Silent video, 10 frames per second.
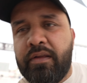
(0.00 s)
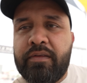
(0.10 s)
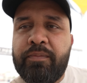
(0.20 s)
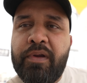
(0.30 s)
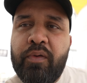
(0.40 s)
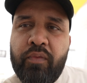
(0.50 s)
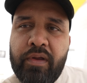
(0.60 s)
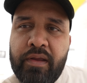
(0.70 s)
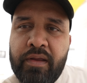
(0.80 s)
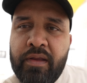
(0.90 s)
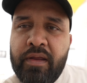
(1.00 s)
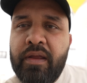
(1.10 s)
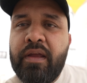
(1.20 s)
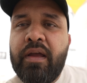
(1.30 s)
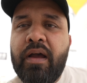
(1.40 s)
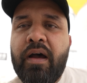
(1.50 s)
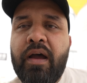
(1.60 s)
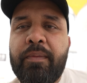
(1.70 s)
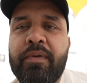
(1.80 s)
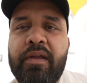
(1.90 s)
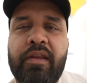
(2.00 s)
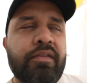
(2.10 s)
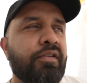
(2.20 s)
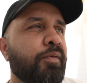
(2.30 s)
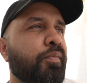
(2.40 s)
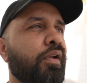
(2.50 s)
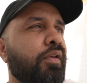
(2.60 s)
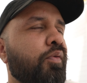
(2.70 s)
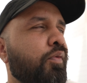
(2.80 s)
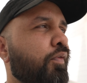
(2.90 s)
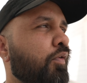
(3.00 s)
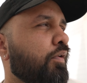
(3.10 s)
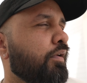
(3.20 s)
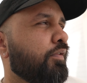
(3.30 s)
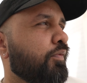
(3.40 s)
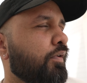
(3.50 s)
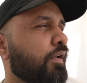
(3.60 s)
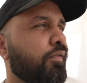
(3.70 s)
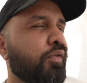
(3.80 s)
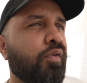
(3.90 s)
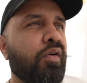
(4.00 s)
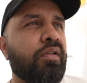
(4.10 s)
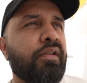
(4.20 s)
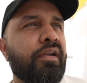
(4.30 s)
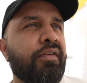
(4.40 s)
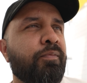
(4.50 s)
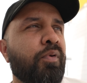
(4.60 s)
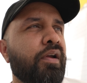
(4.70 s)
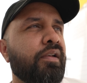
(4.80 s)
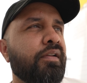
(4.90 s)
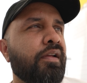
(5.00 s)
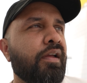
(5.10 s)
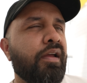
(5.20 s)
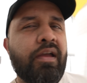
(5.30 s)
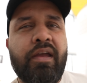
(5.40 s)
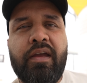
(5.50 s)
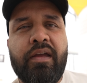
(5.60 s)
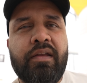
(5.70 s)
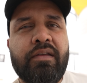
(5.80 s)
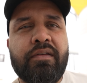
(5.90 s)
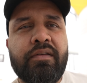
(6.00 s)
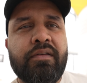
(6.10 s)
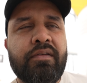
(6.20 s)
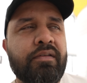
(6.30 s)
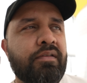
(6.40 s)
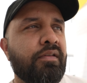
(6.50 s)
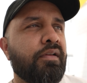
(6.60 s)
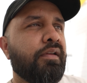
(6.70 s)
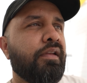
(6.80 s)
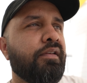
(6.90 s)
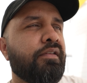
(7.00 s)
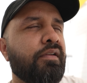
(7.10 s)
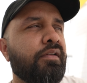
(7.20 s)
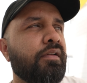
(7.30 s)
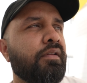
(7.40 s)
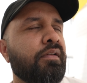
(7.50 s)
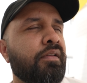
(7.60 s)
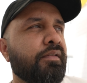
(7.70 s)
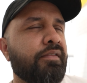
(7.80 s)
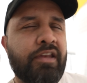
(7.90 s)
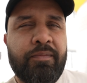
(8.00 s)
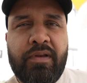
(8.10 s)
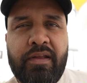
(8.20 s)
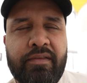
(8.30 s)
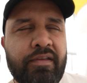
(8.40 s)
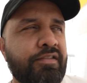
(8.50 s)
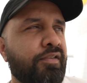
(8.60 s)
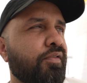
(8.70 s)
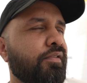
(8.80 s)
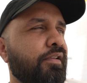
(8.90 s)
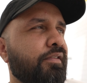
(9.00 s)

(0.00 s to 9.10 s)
it's midway. I'm getting 3.2 focus, whatever you call that f point, and the internal stabilization on this.